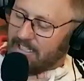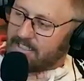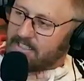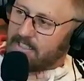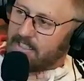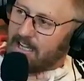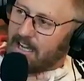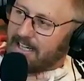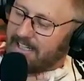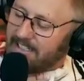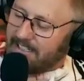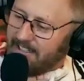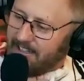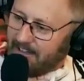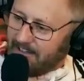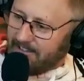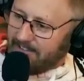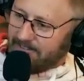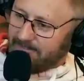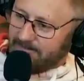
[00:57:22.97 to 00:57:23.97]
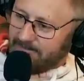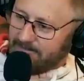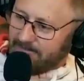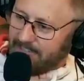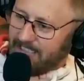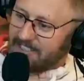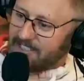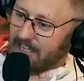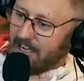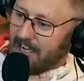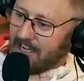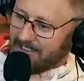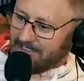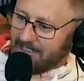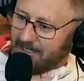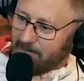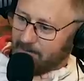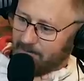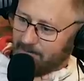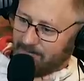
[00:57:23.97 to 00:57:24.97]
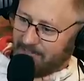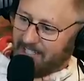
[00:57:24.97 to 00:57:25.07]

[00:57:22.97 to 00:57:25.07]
It's 98. It's a hot tub.